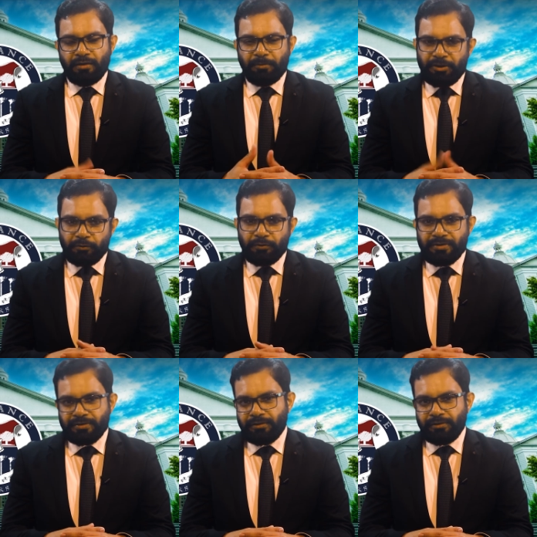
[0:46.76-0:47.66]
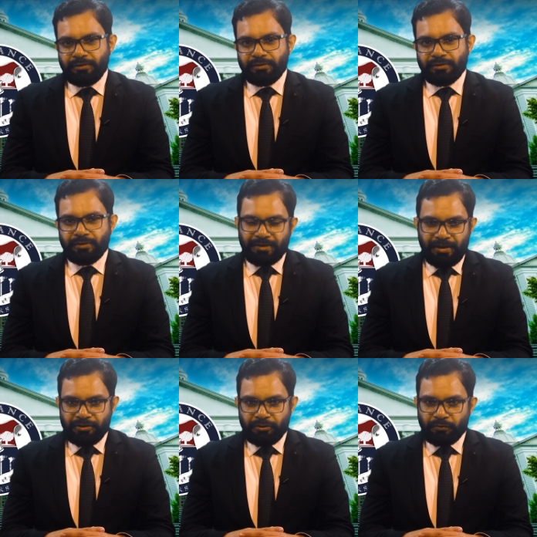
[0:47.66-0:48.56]
My university is
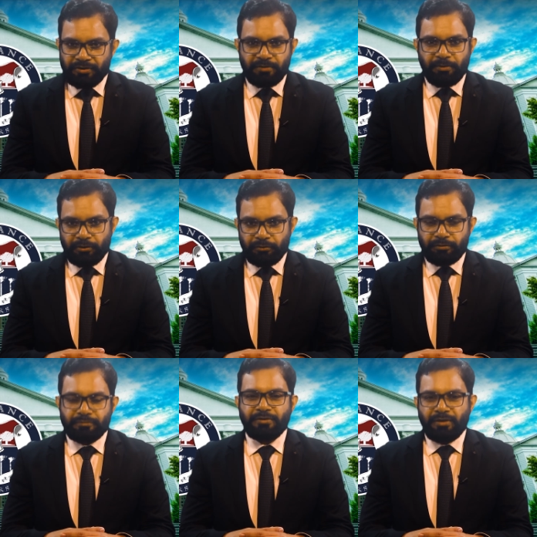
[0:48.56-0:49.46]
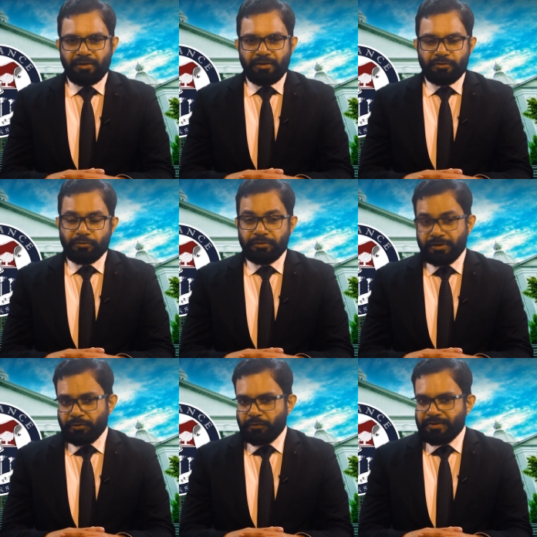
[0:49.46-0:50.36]
Alliance University Bangalore. So
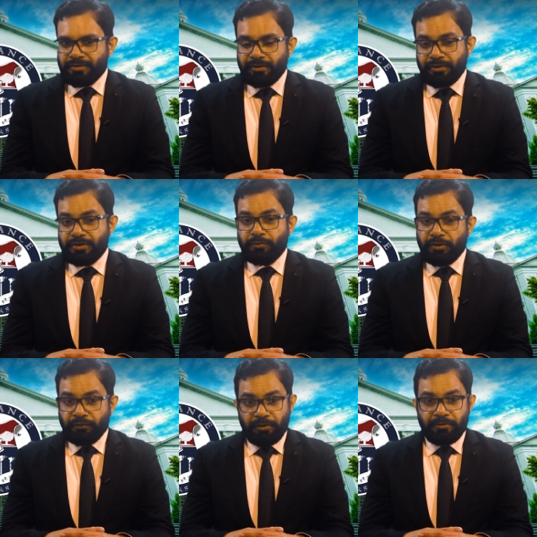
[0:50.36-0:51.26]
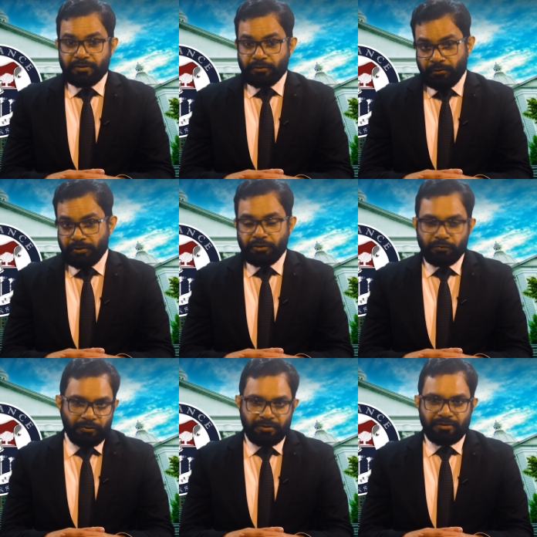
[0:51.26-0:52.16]
this university is 25 years old
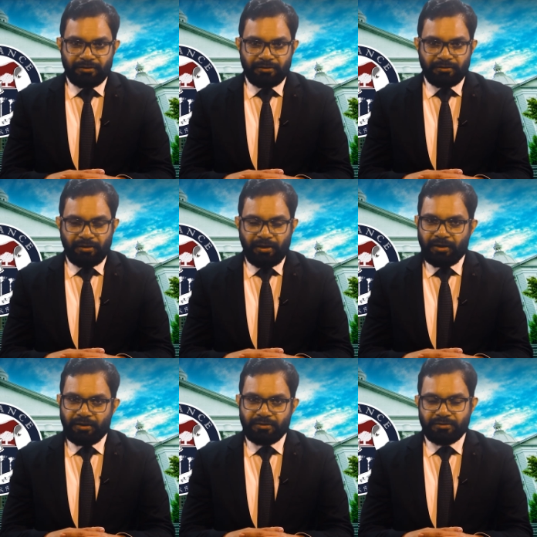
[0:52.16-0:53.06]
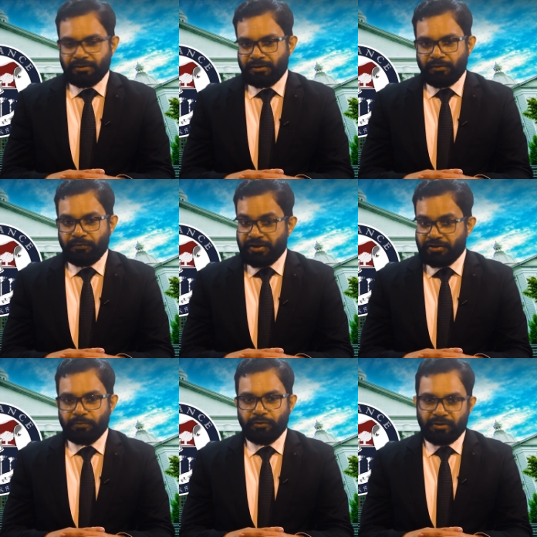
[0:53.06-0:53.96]
university and uh, our
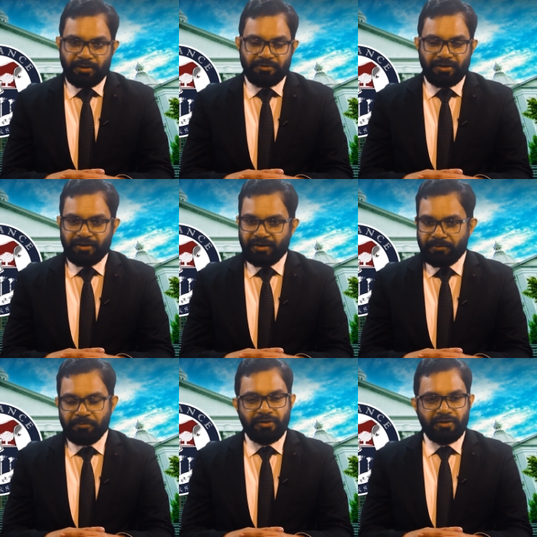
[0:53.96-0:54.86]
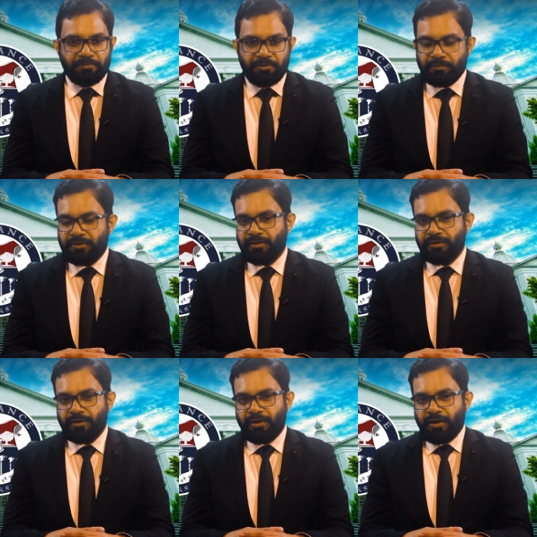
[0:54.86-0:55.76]
flagship programs are like MBA,
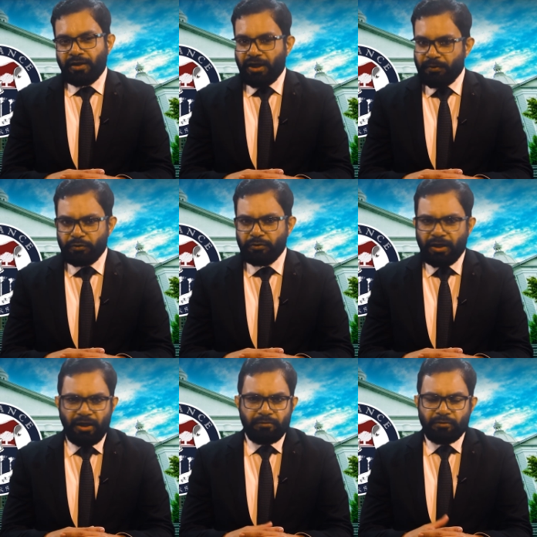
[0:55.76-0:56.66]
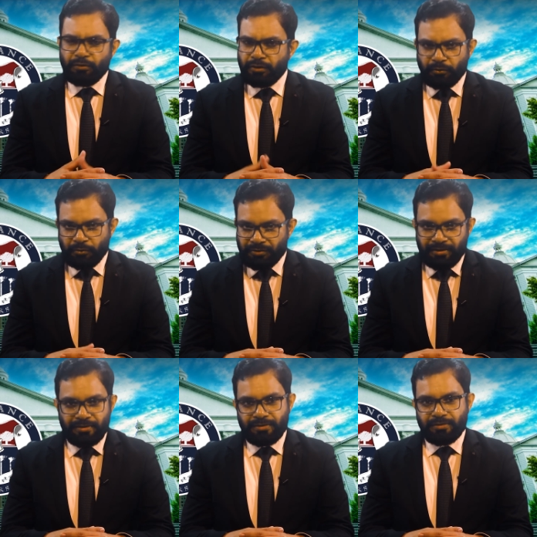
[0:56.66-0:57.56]
BBA, and we do have all the
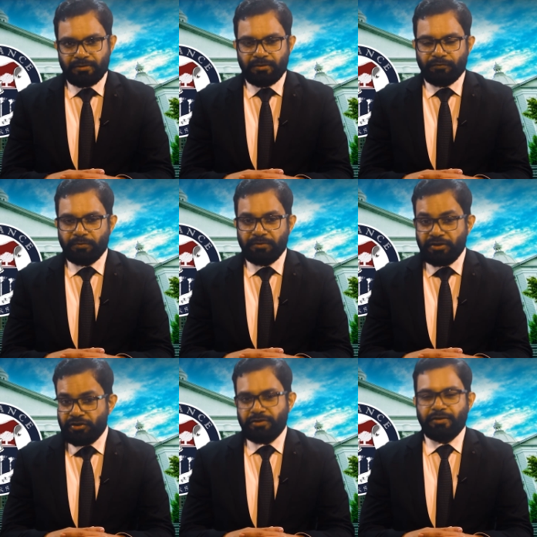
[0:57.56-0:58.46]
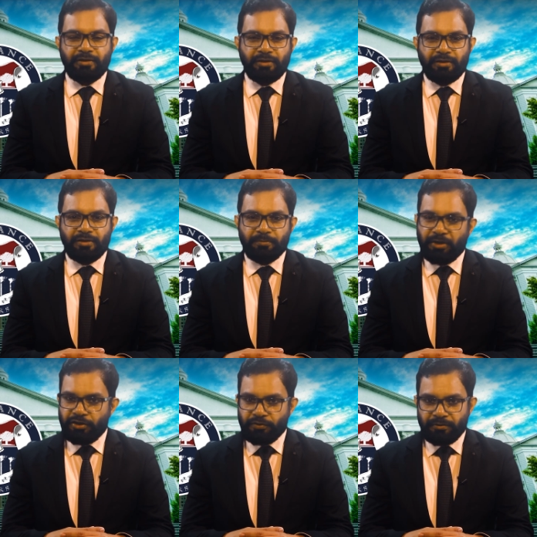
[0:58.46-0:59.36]
courses uh, from each area,
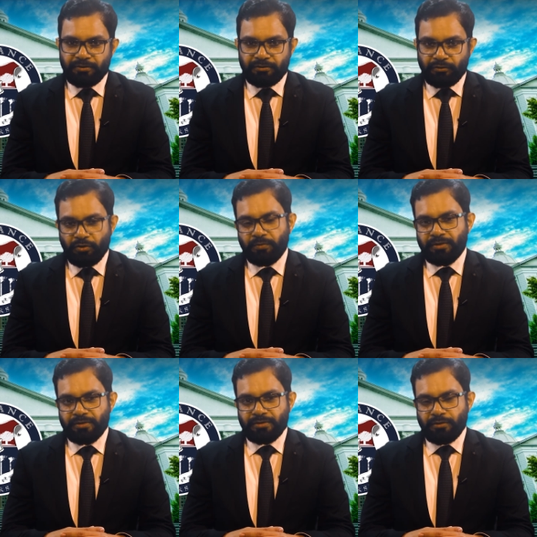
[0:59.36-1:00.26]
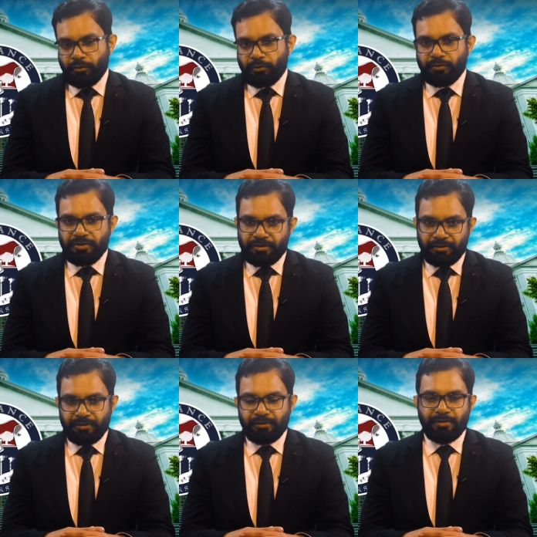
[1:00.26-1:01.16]
management, commerce, law,
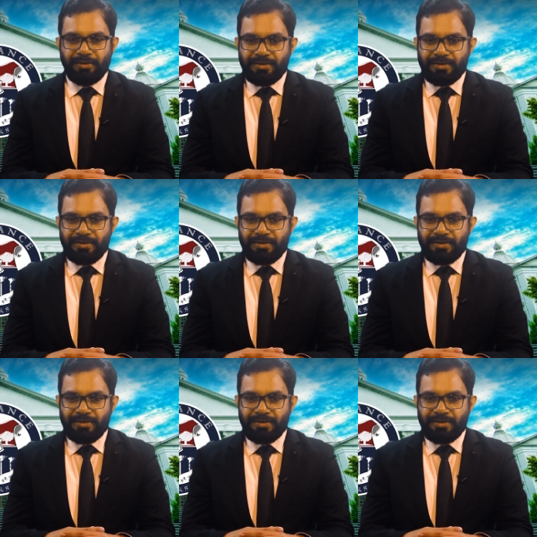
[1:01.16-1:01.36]
engineering,